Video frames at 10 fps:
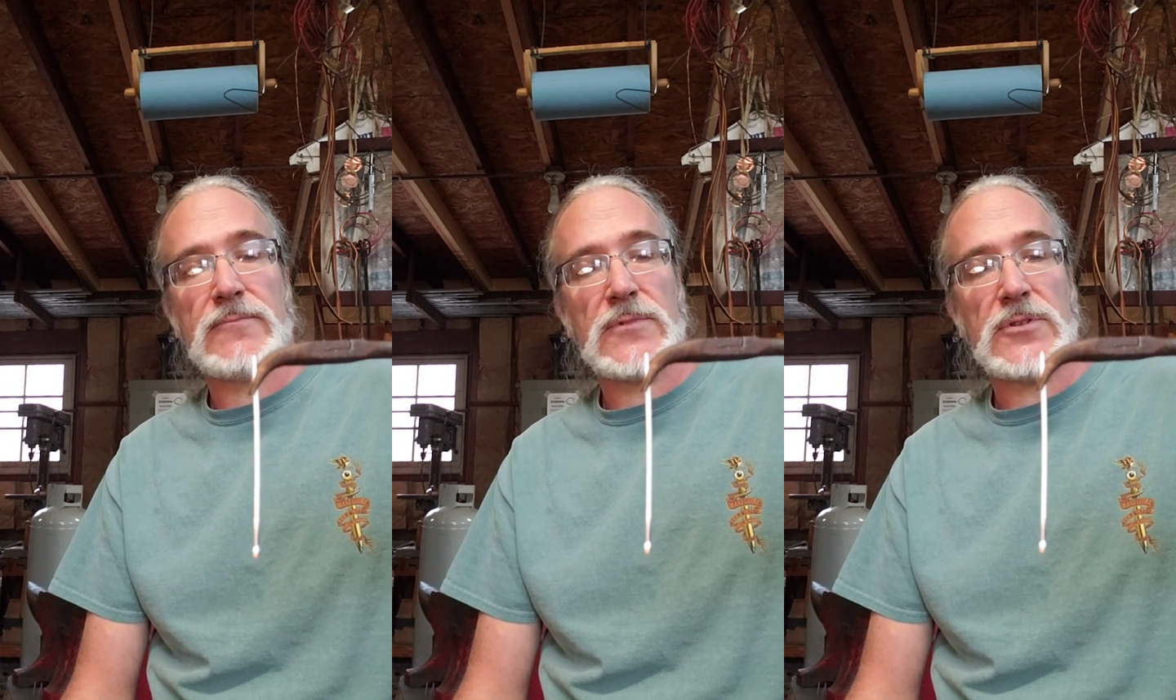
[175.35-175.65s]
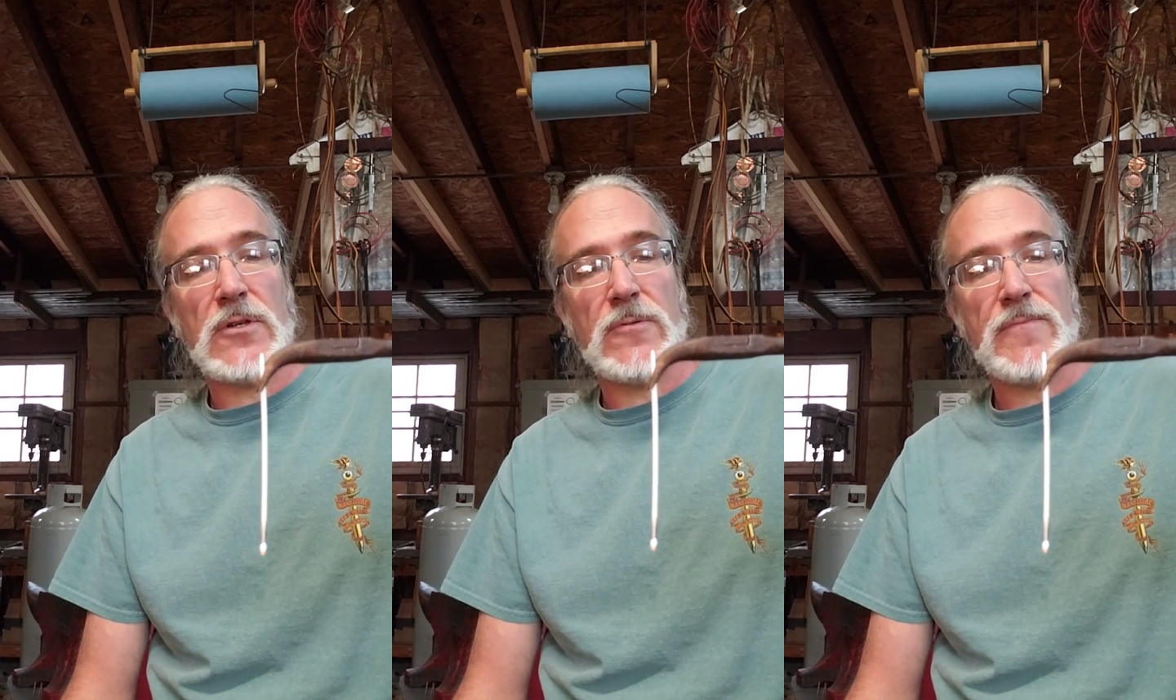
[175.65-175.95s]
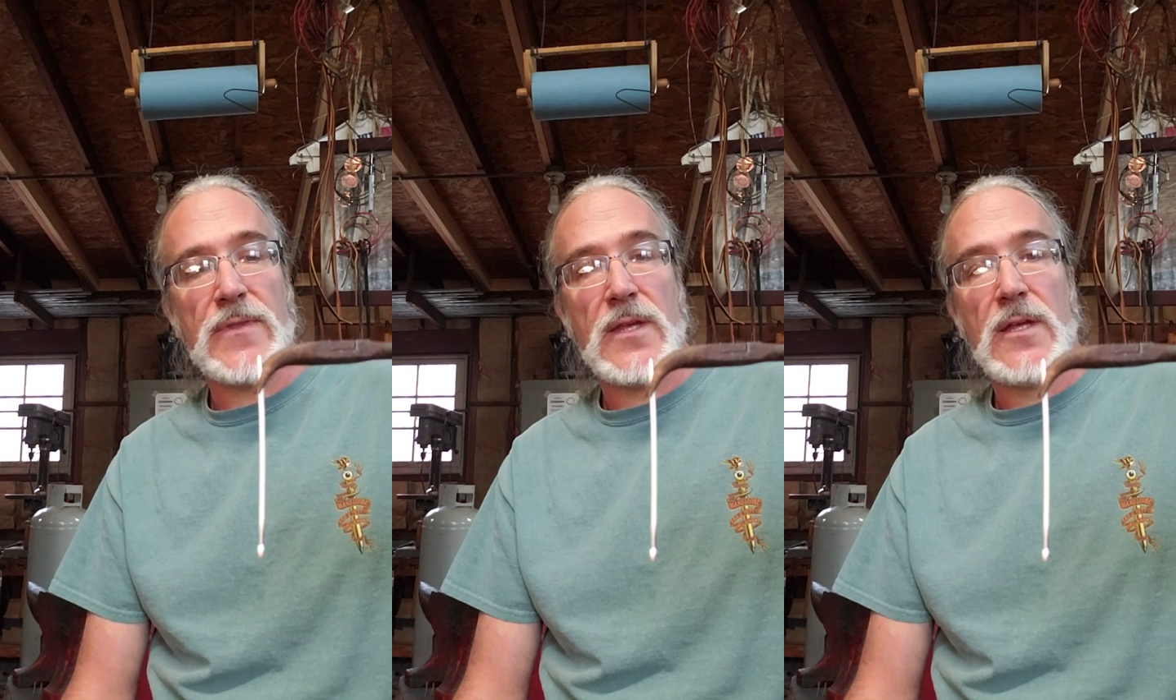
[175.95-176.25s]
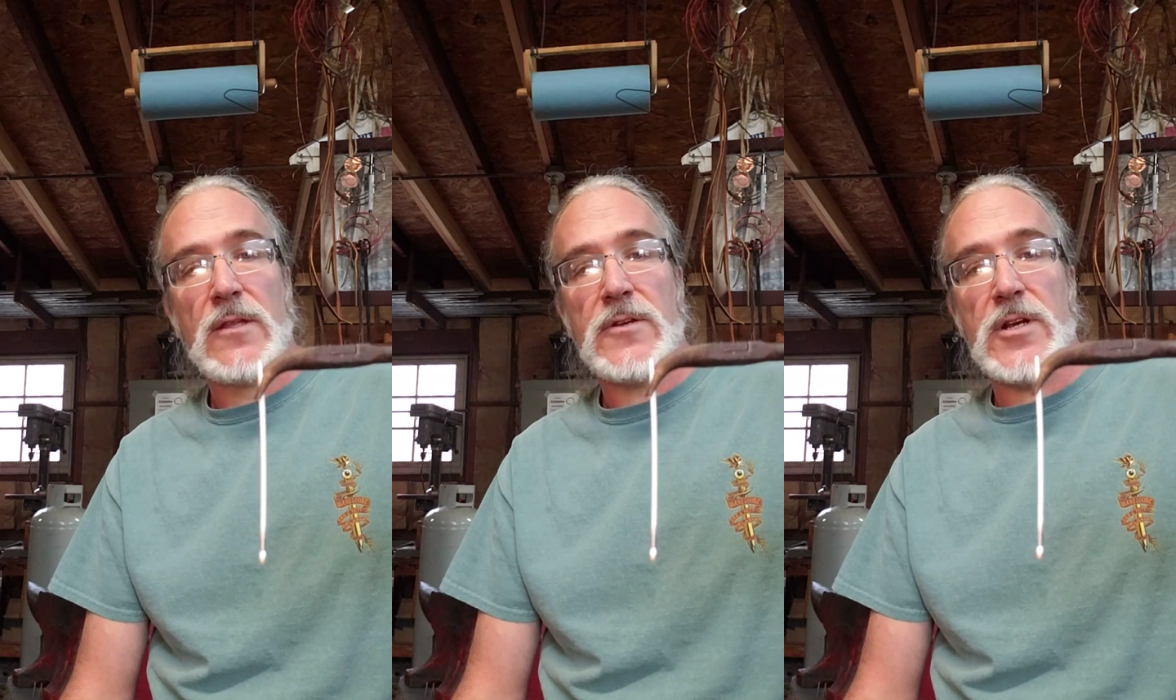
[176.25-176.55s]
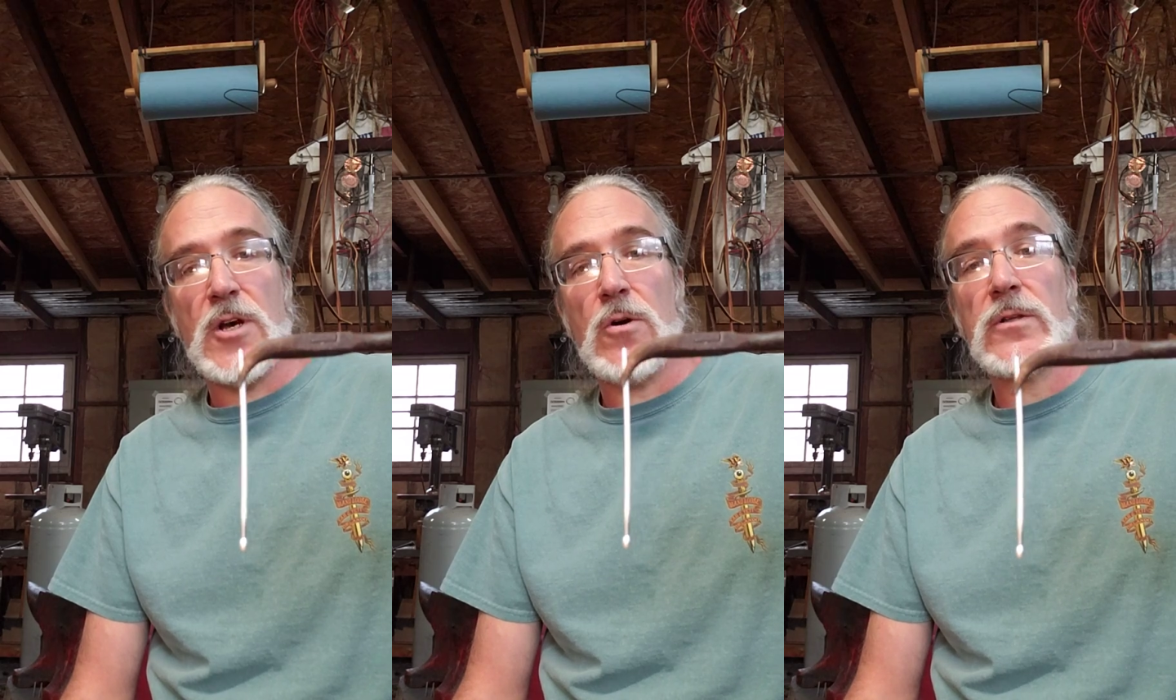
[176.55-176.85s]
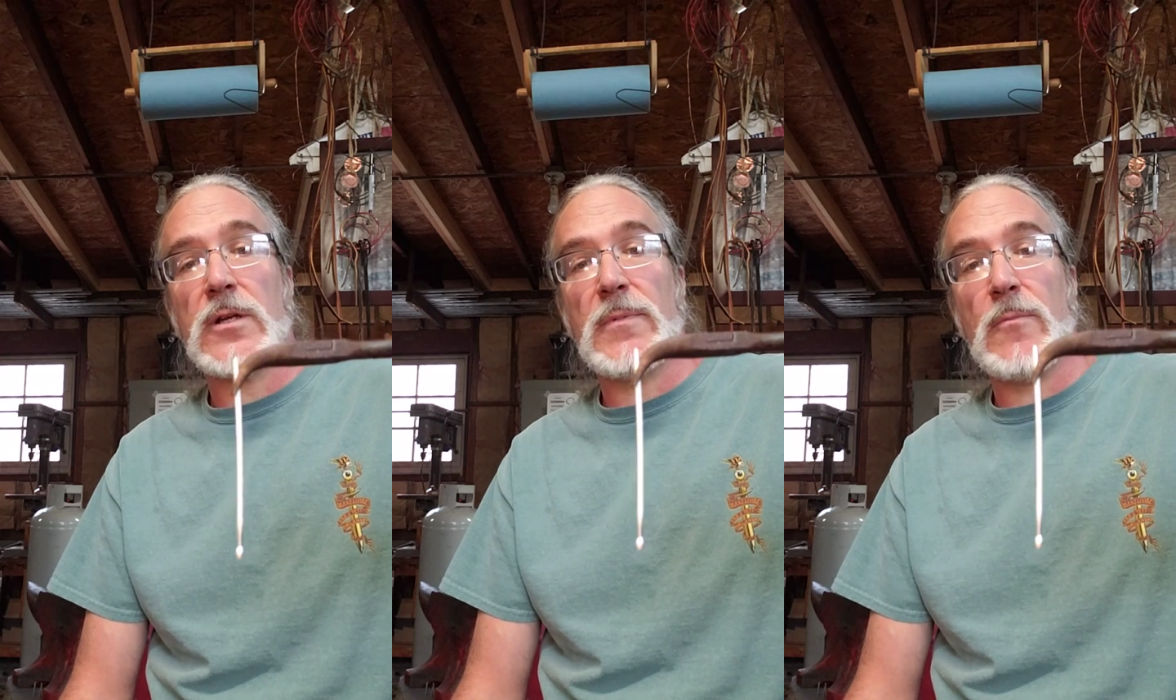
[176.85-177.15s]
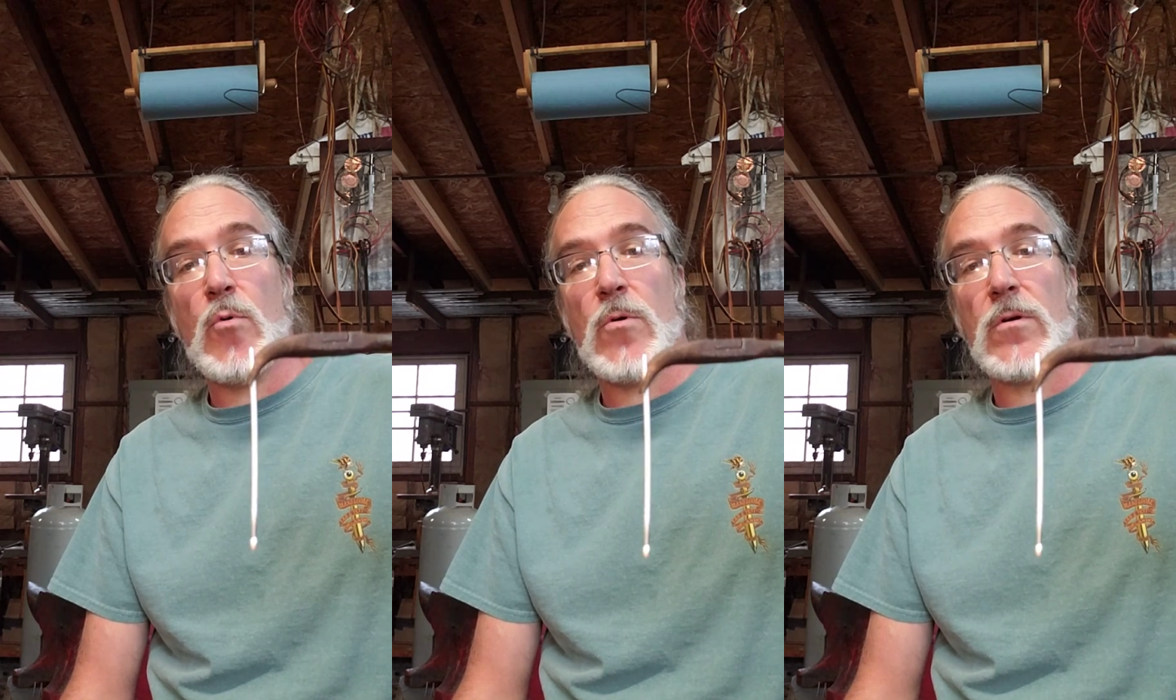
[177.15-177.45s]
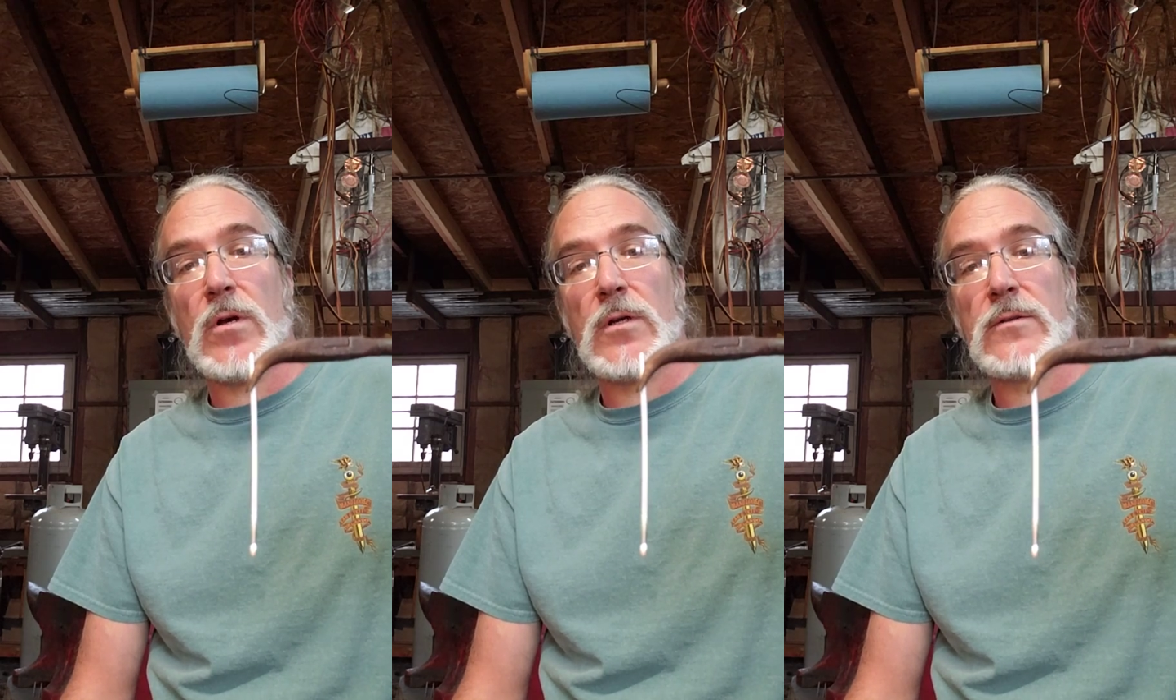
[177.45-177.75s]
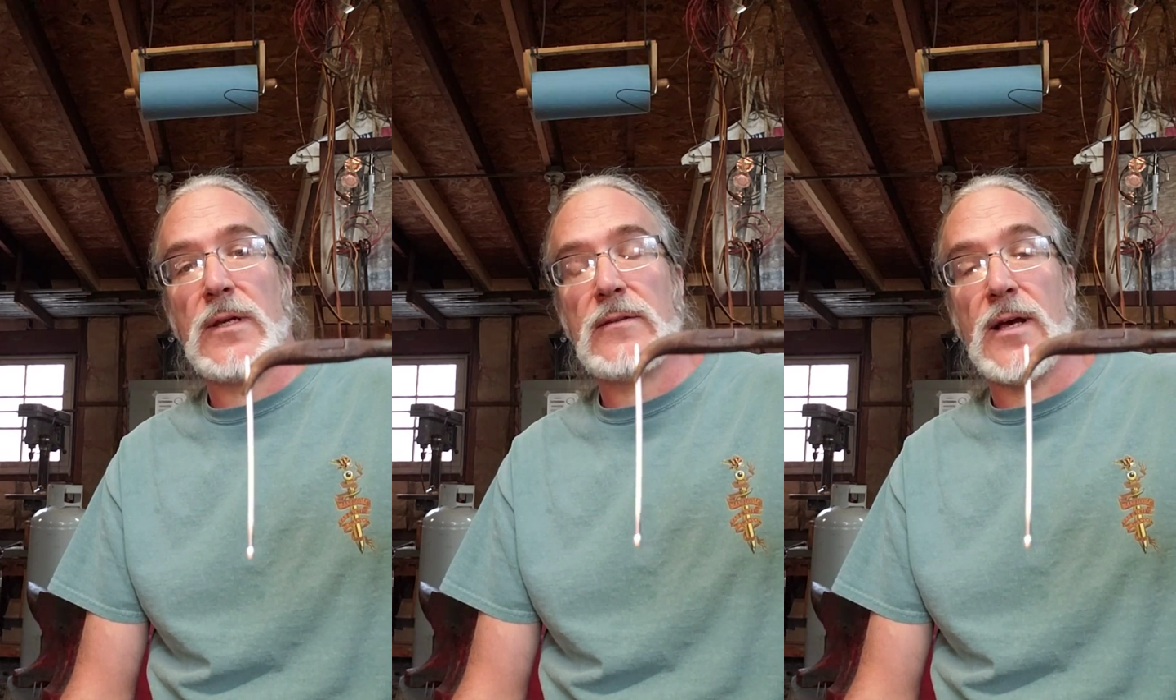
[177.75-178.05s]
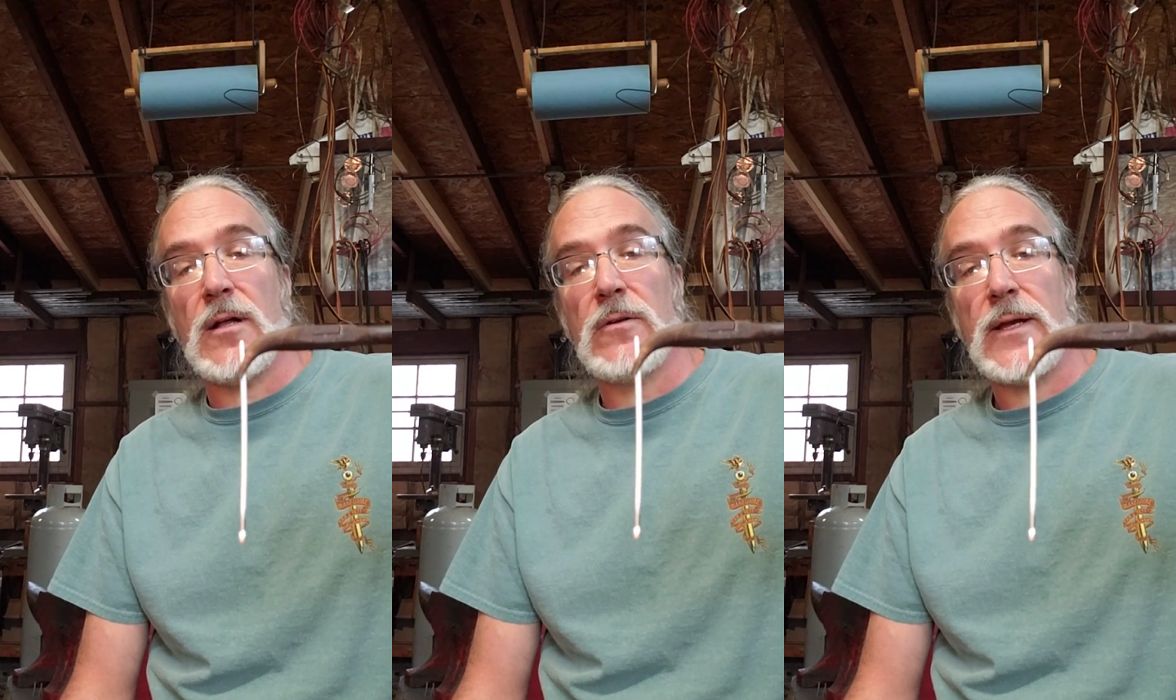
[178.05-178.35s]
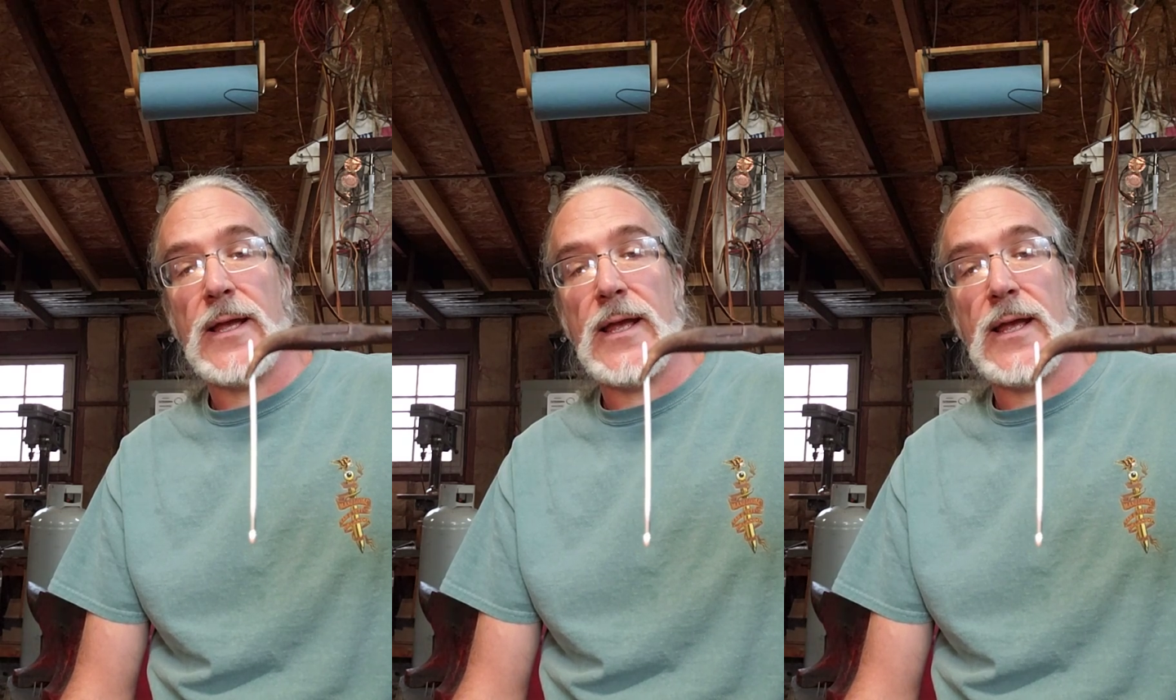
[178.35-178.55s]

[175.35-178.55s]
So there you go, a little bit more detail,